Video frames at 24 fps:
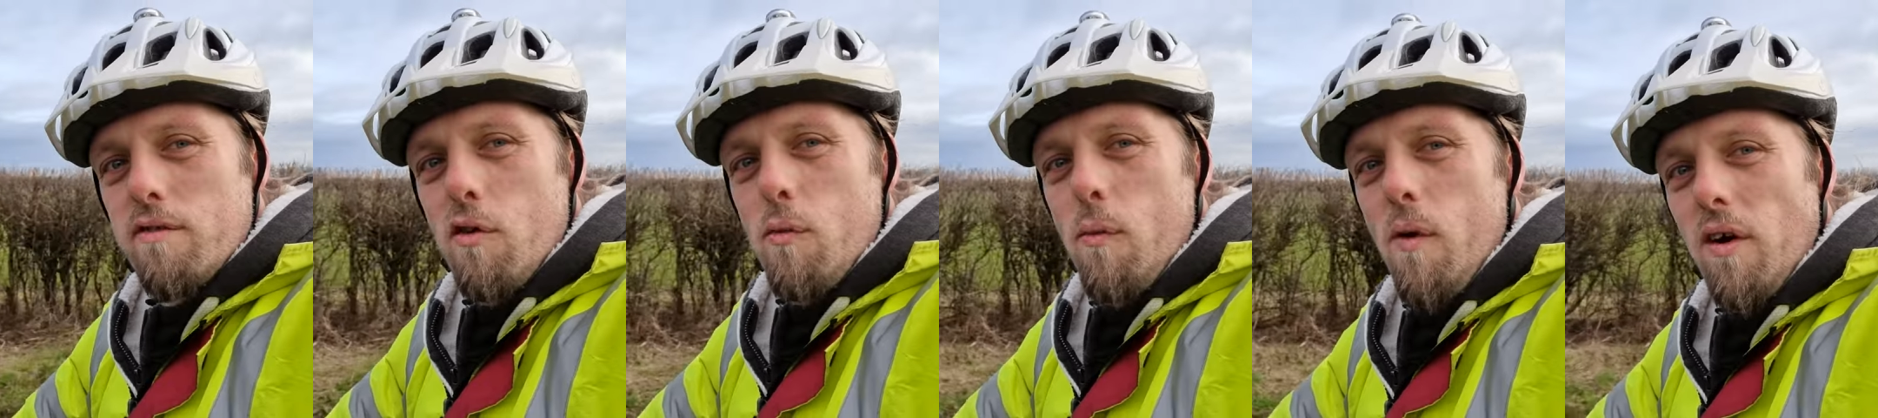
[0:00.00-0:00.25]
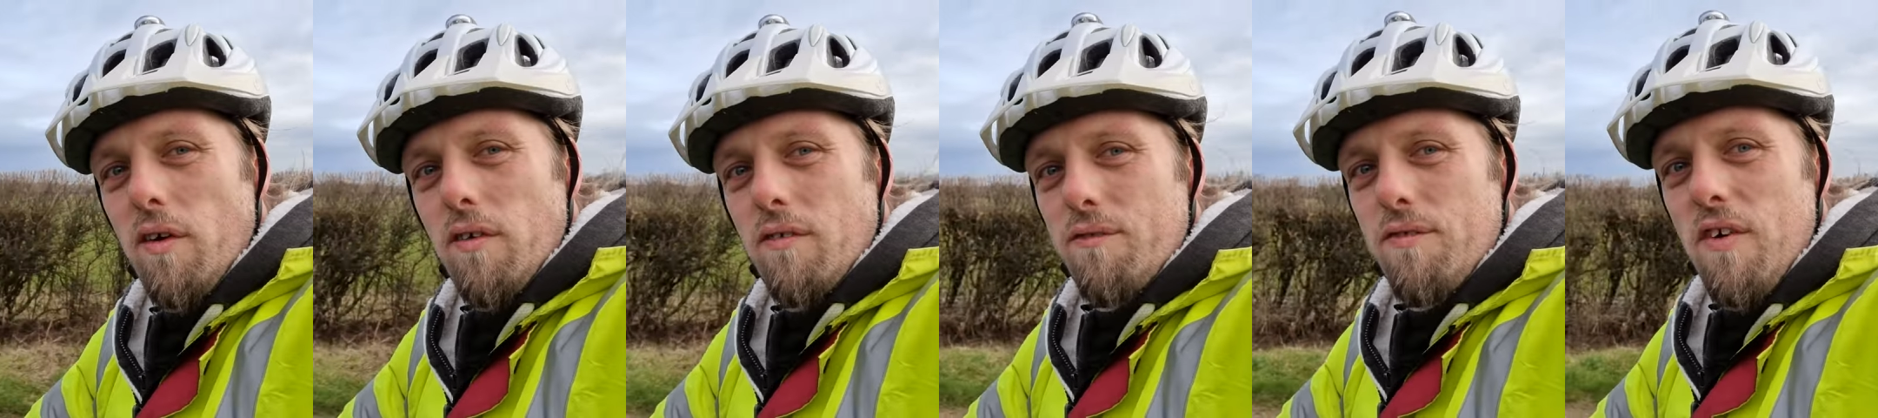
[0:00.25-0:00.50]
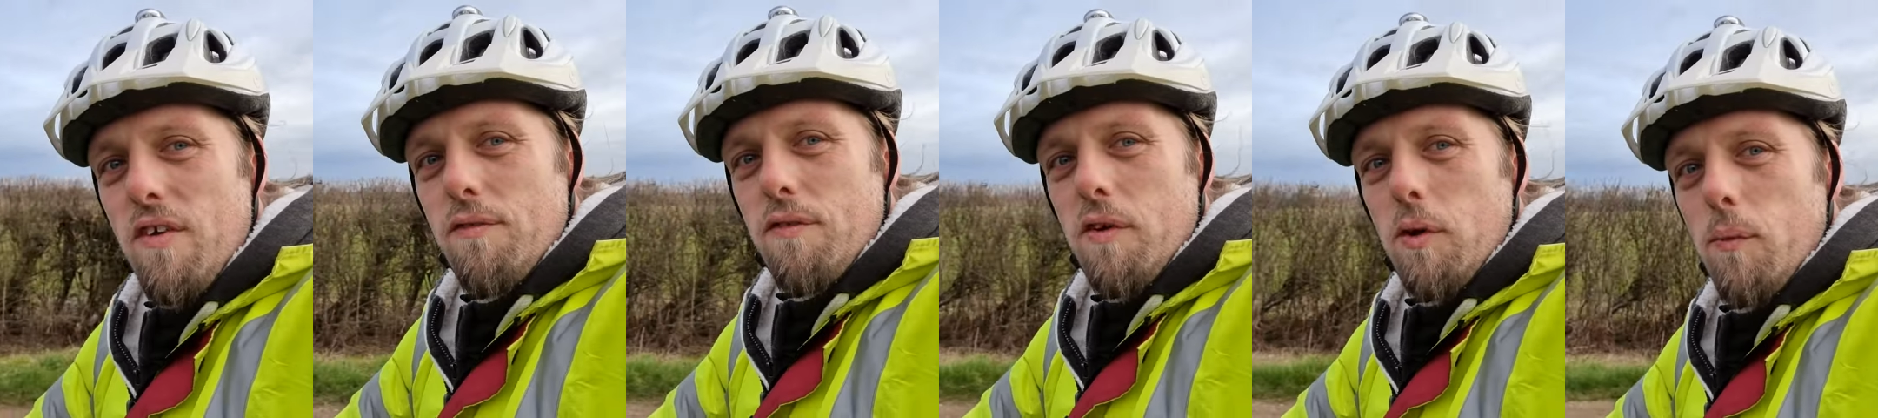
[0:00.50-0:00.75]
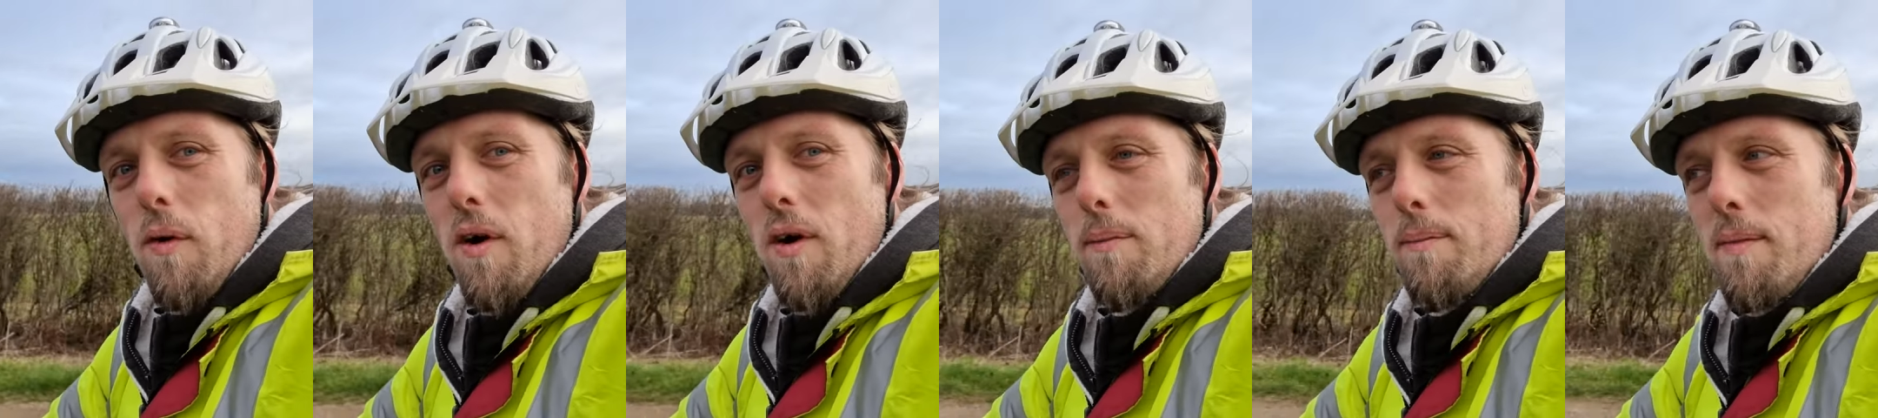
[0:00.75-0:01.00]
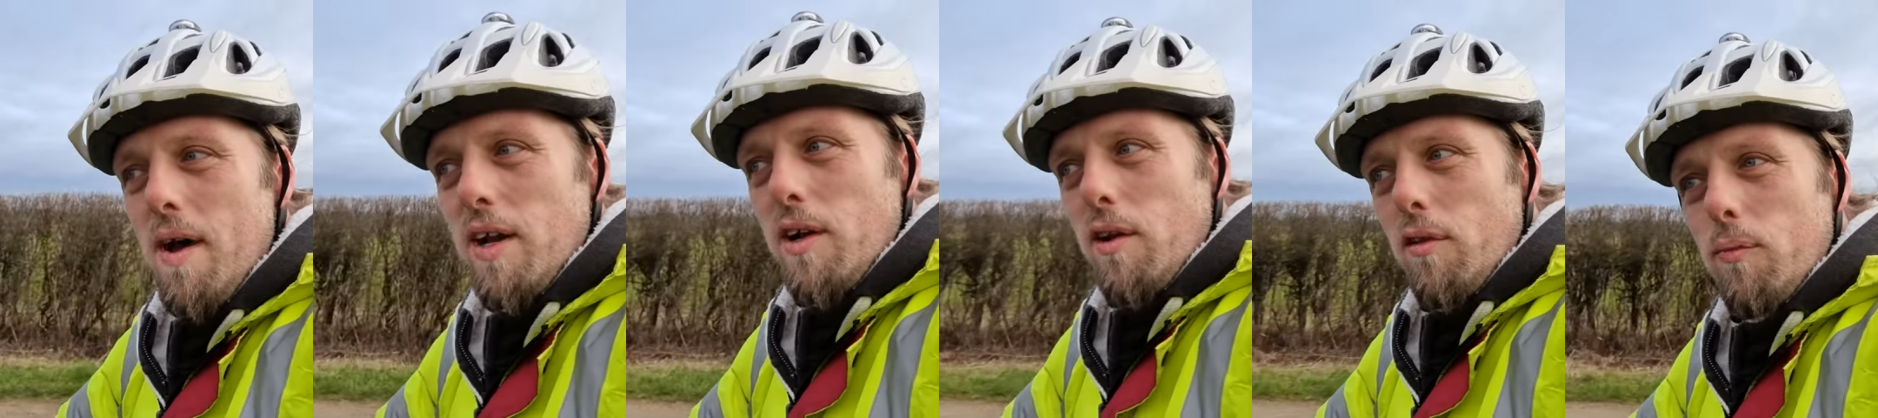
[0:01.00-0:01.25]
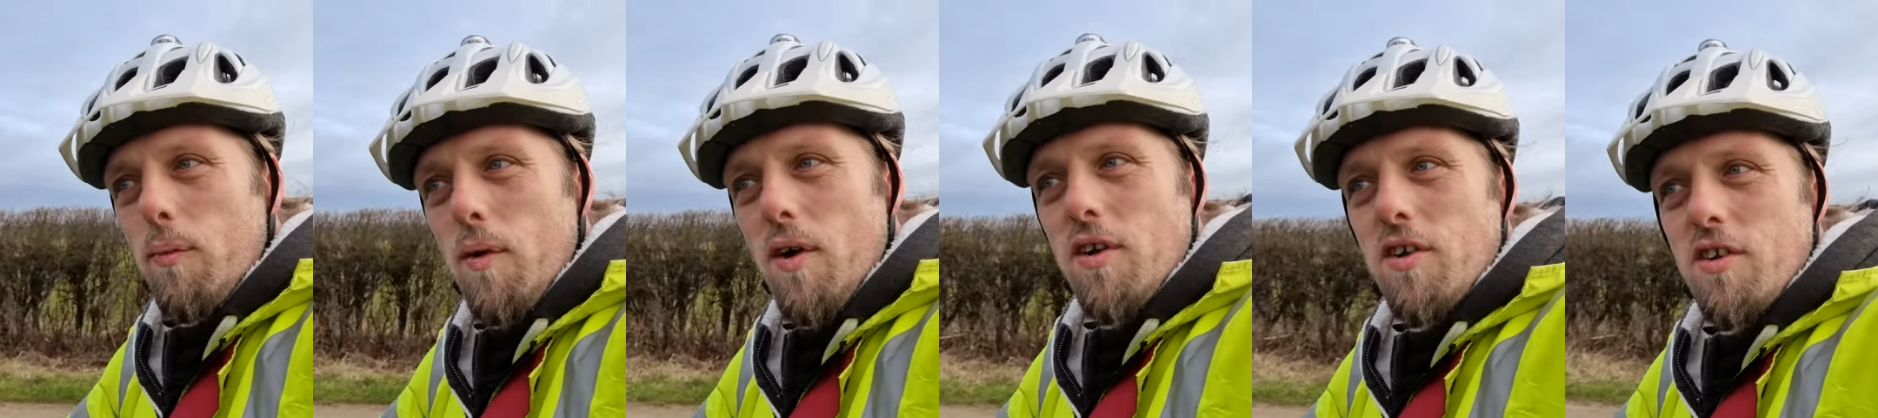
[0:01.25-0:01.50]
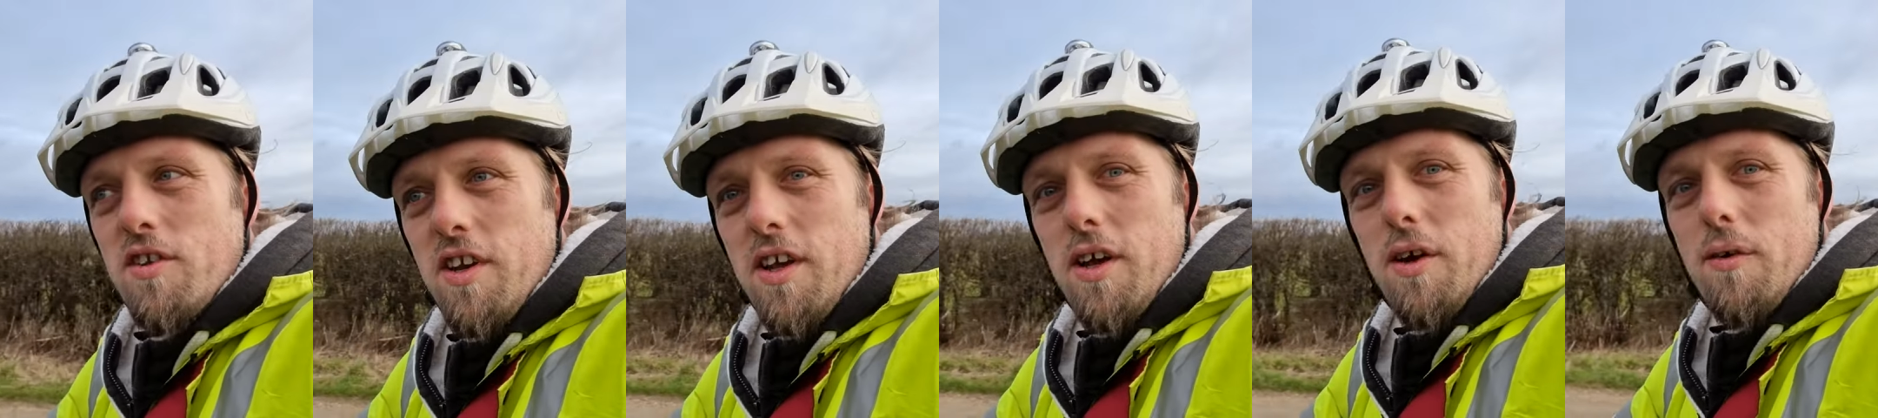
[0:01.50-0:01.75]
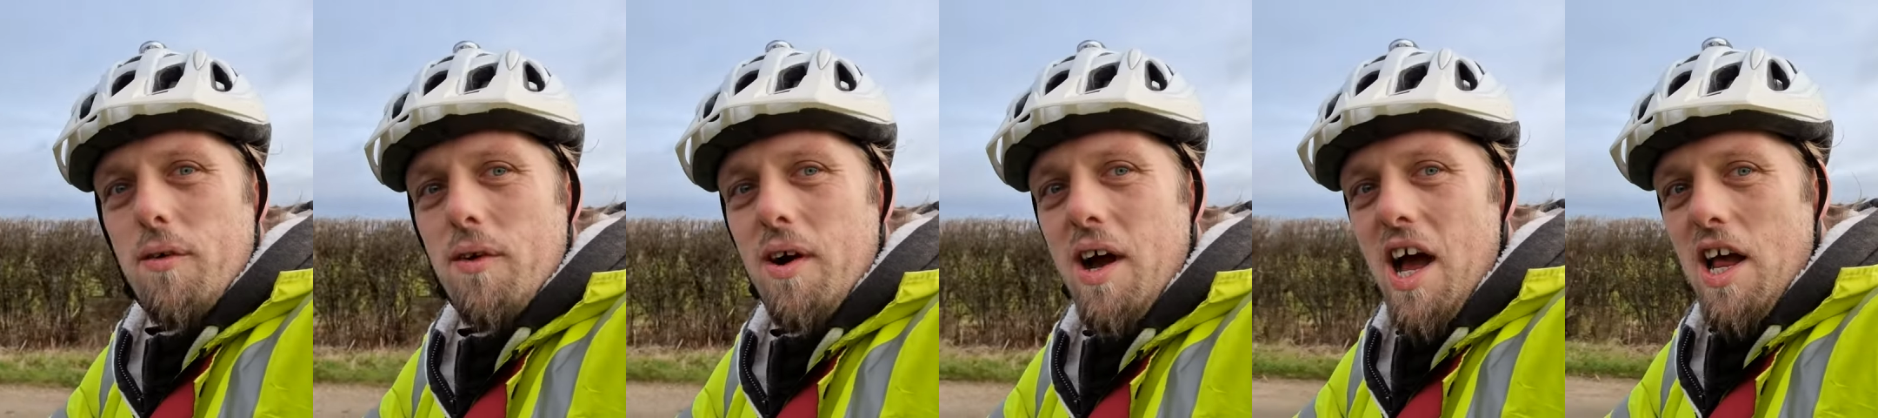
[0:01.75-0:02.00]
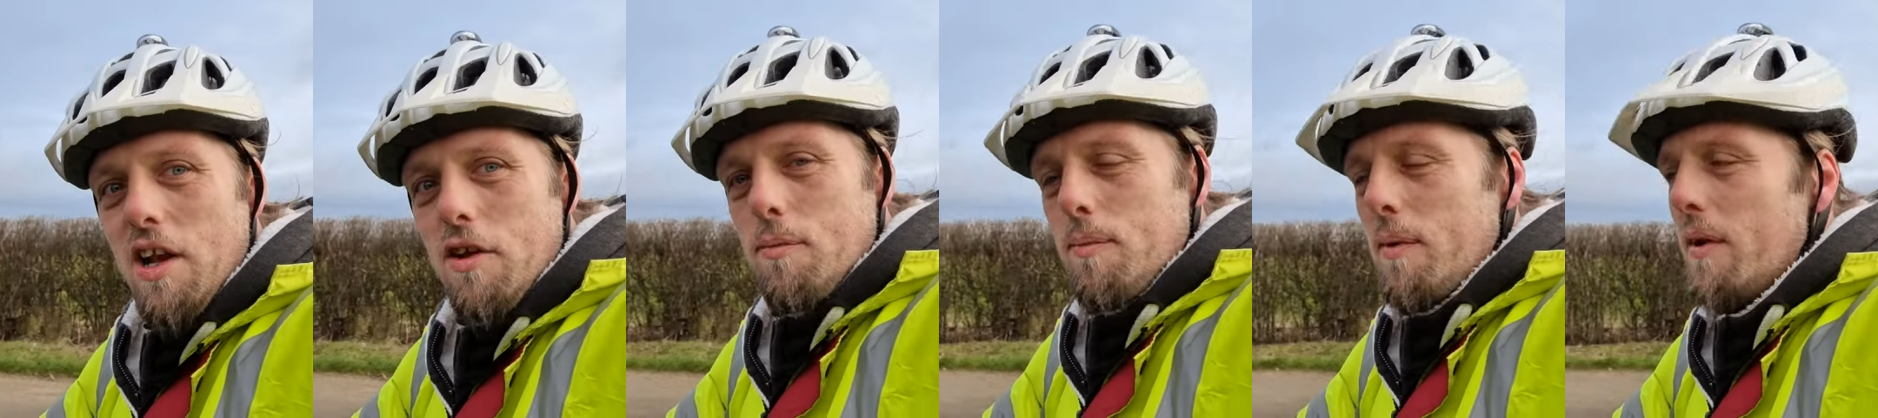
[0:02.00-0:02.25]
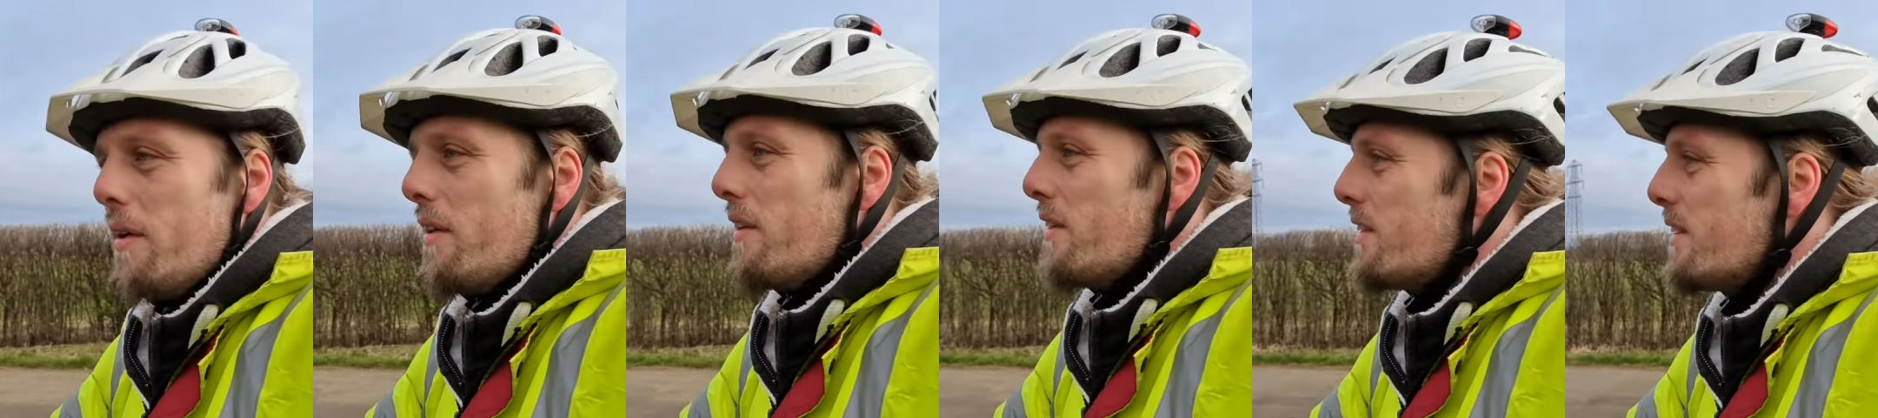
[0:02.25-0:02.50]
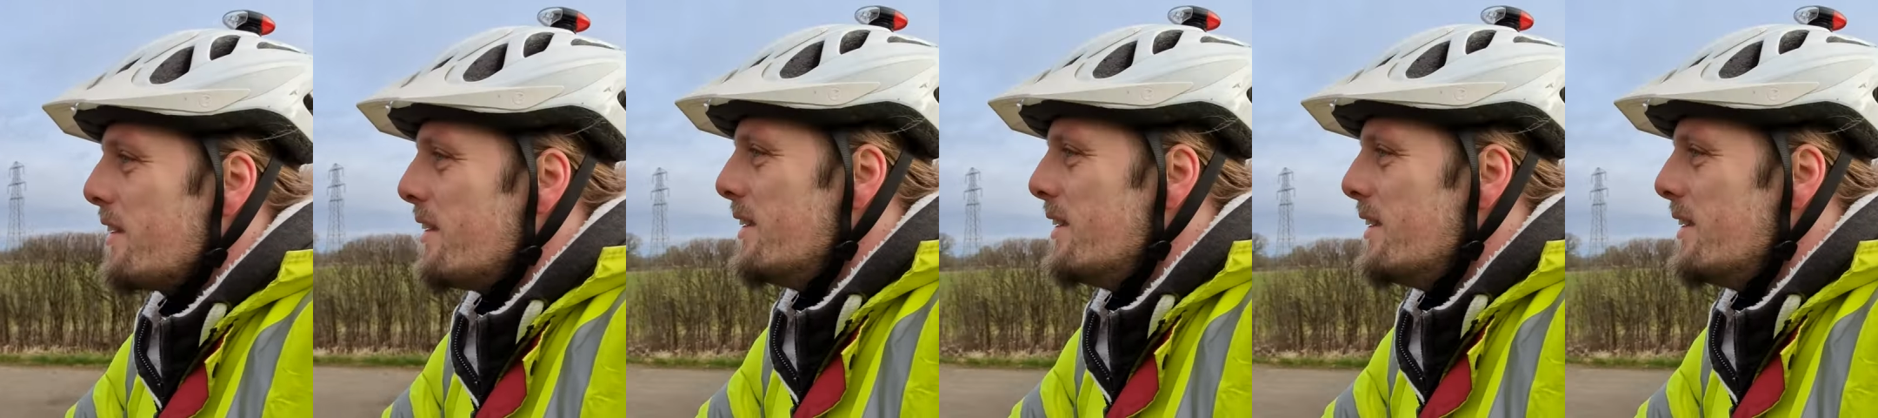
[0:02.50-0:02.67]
one 51 one geo hash point.